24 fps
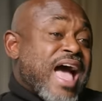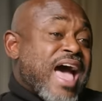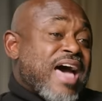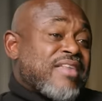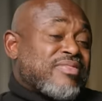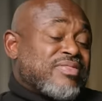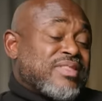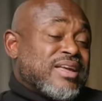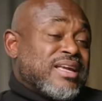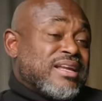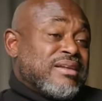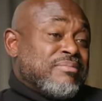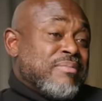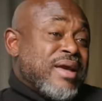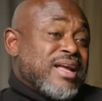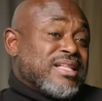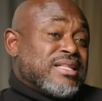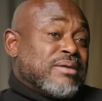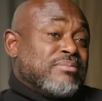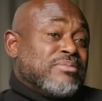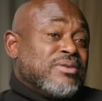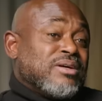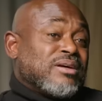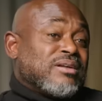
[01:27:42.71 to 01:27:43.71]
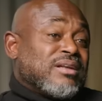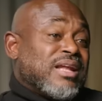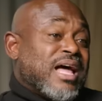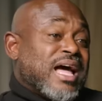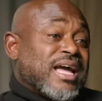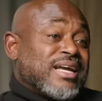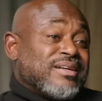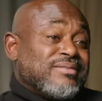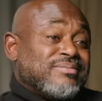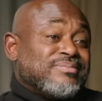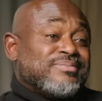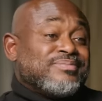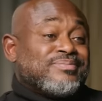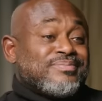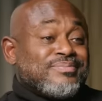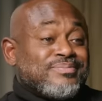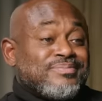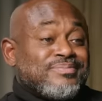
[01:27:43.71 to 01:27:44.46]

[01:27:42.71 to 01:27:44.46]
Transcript: athlete and make them look like